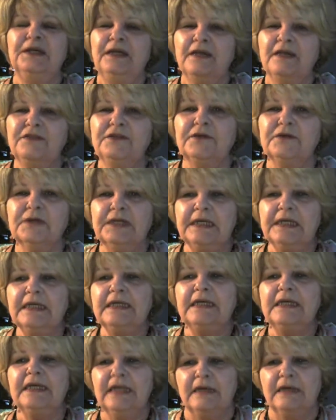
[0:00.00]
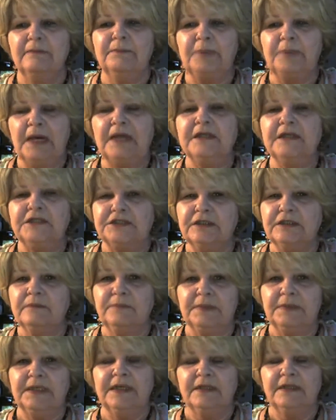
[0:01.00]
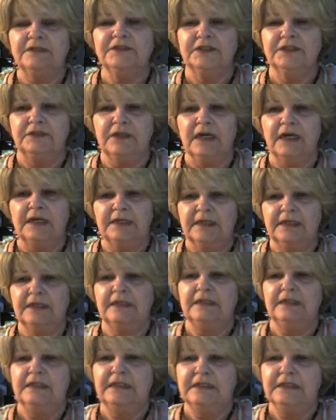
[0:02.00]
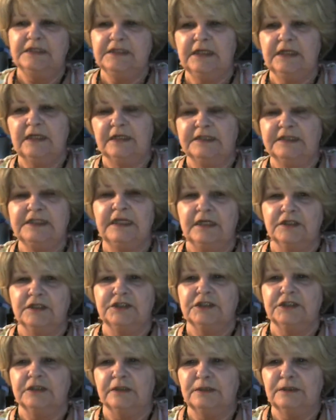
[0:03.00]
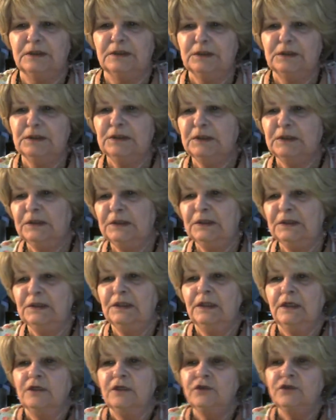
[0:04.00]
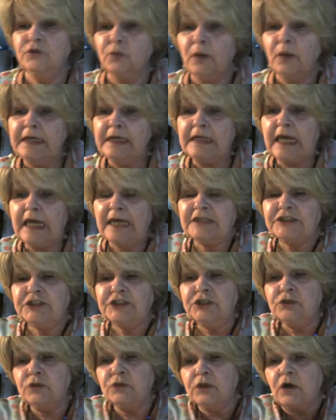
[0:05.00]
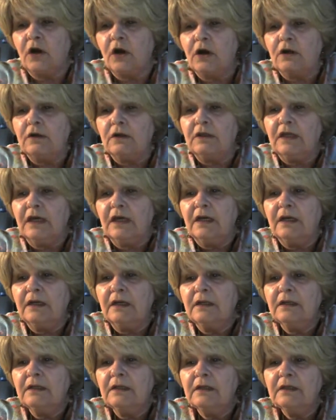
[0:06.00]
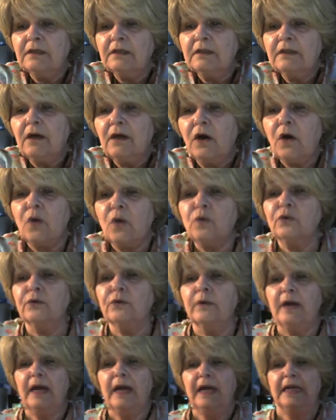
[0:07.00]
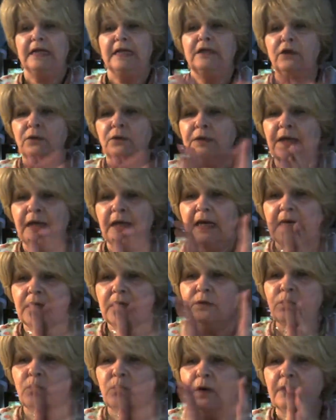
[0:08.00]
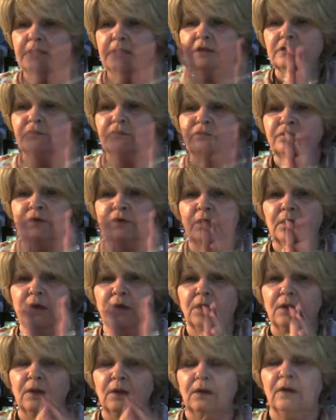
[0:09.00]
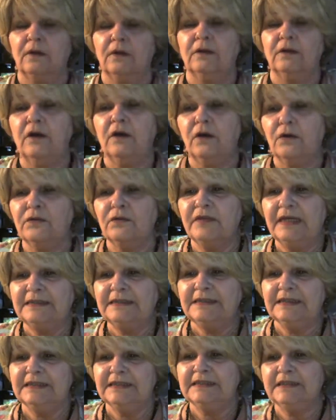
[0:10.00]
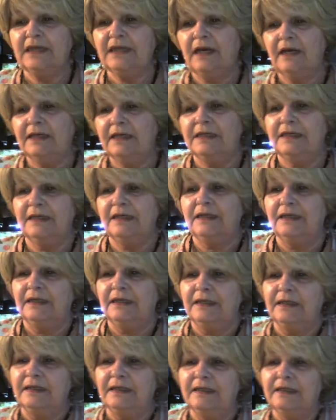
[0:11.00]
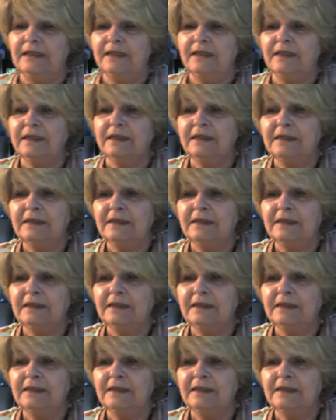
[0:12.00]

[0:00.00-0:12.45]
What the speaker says: they're getting impatient because they're not getting attention. Dwayne asked you, Carla. Oh, great. Okay, wonderful. Oh, that's exciting.